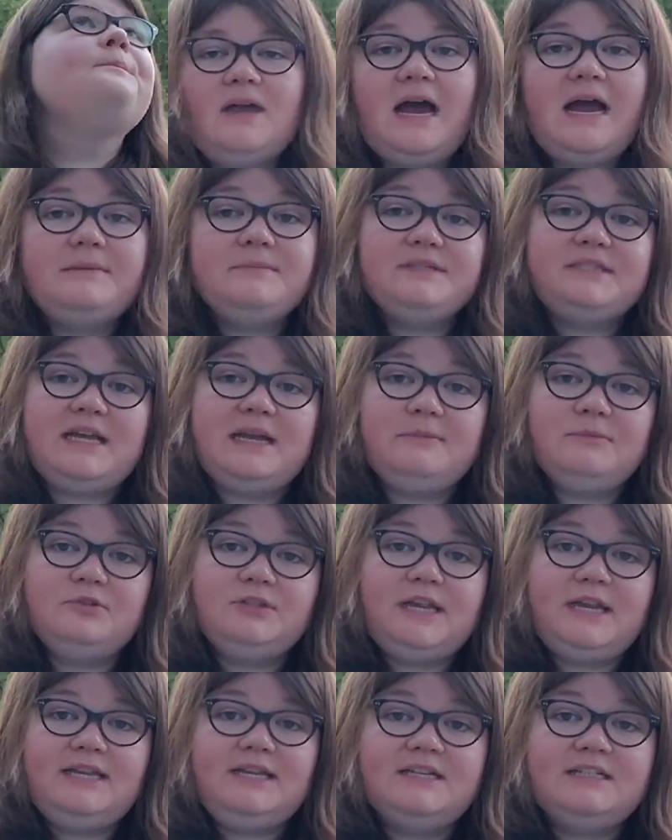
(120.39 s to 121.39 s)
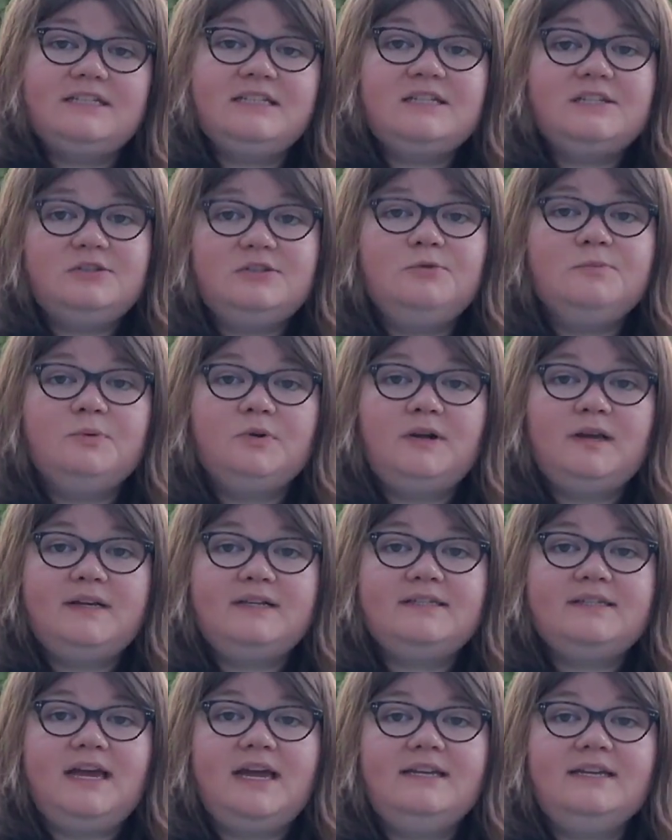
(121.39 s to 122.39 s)
I'm simultaneously super
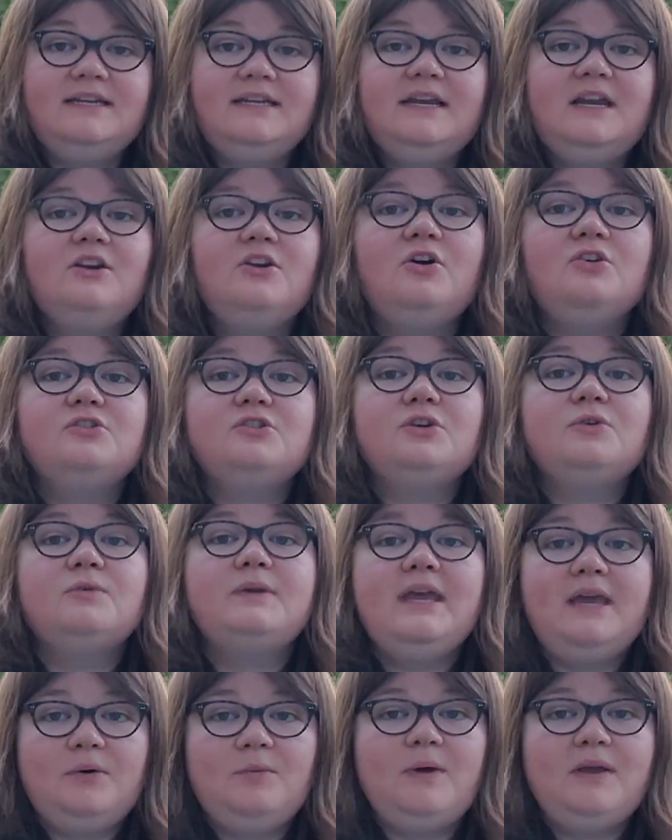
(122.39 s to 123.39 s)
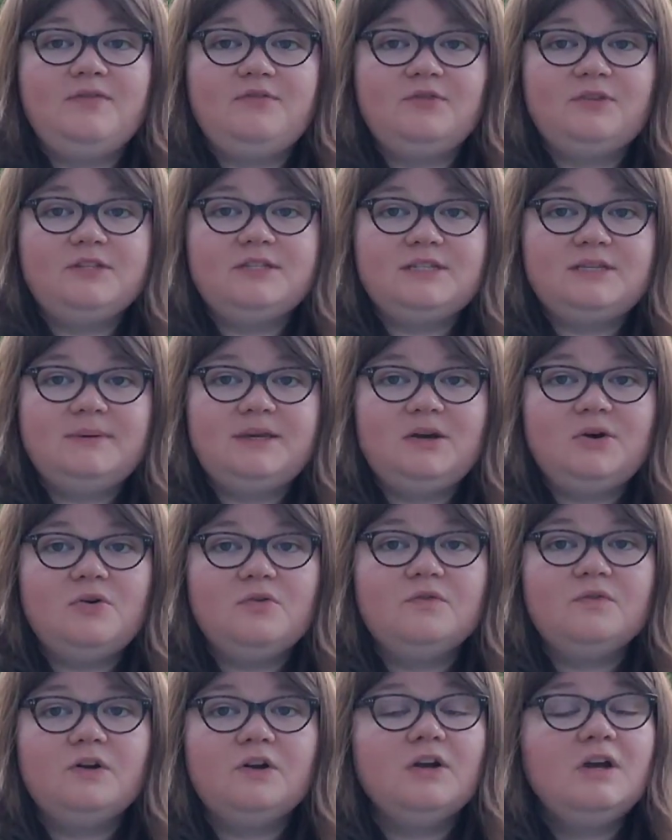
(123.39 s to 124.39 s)
excited also can't wait for this to be
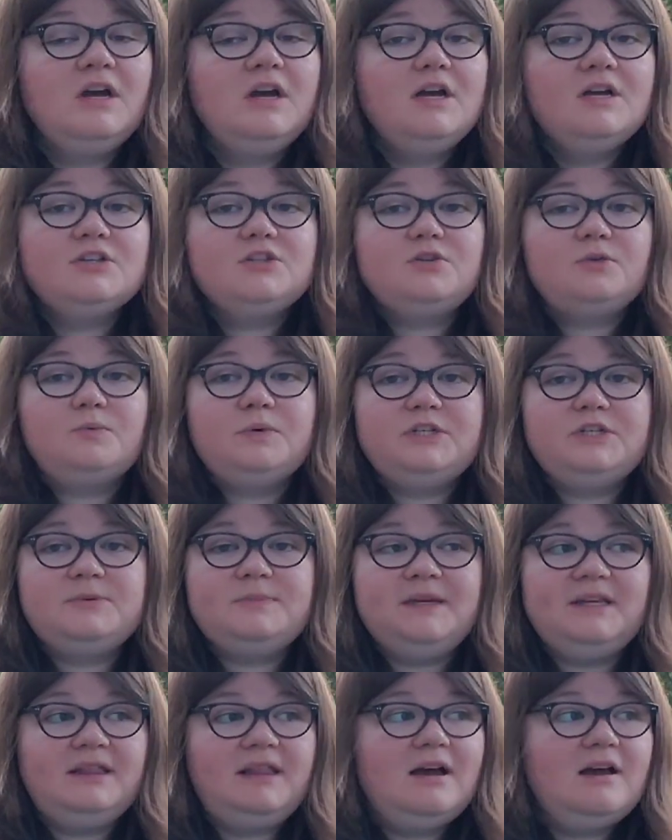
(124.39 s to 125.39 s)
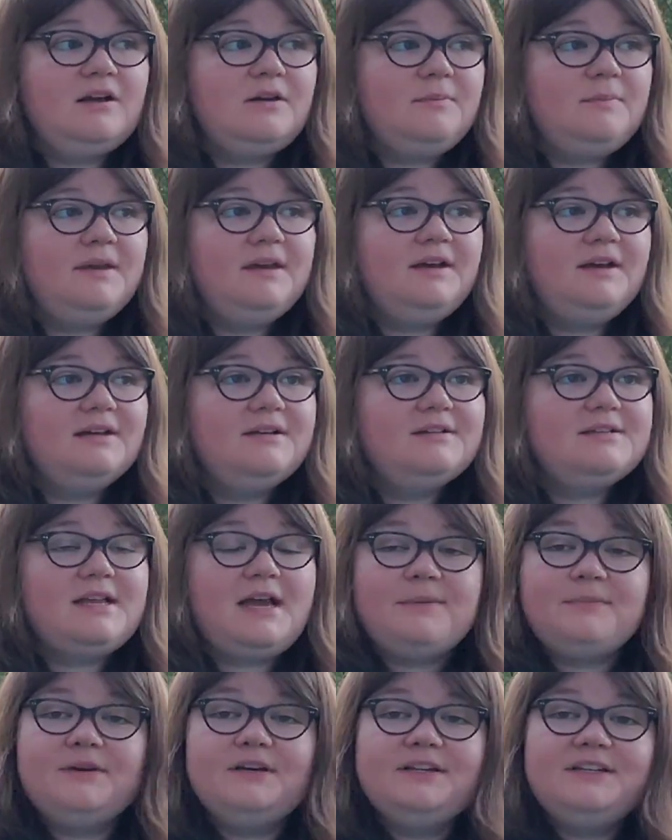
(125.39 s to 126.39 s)
over. So wish me luck because
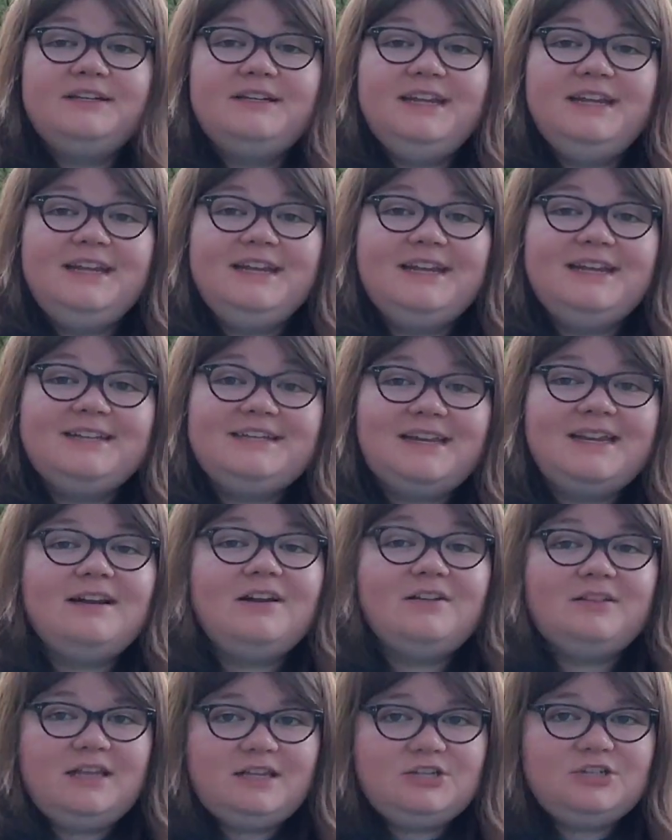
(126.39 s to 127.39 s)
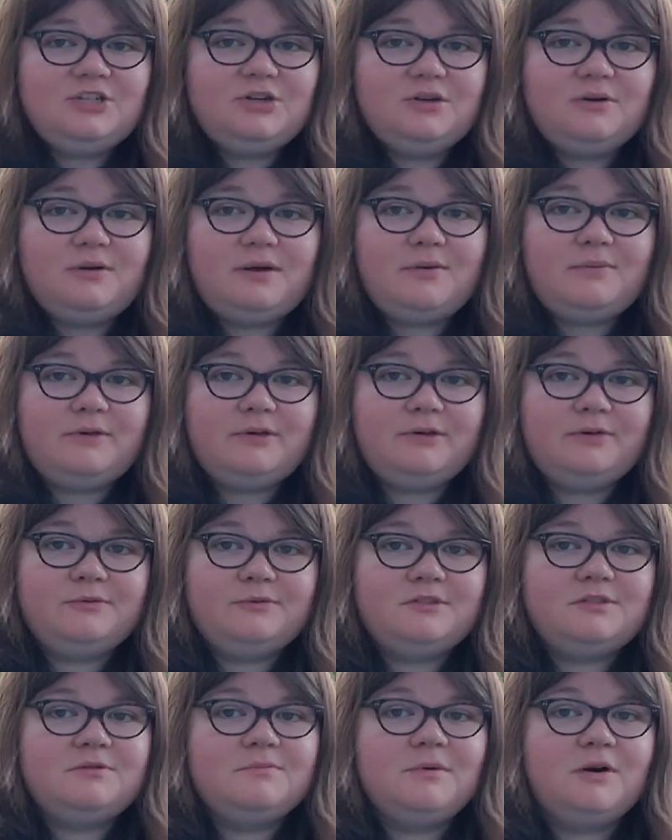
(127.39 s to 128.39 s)
I'm gonna need it and I'll let you know how it
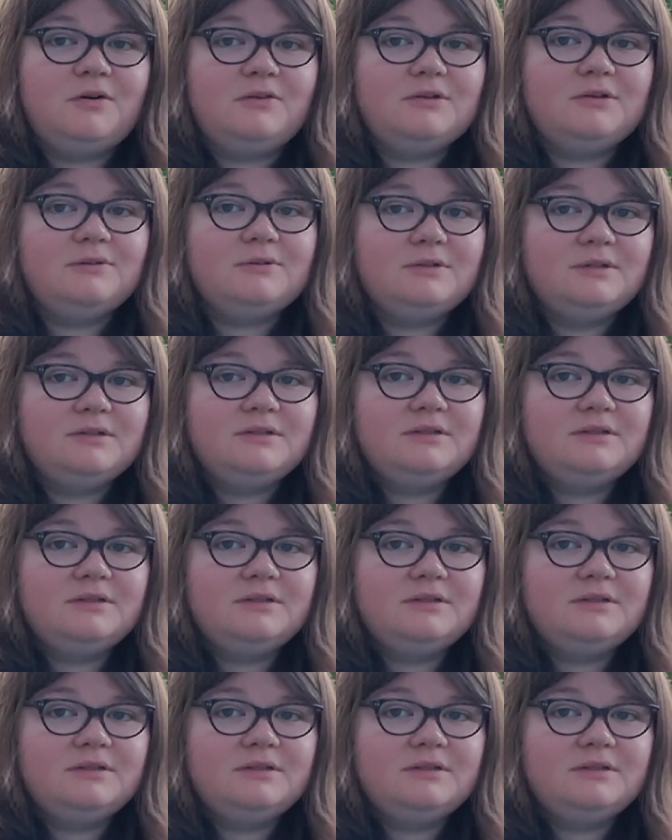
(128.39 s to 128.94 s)
goes tomorrow.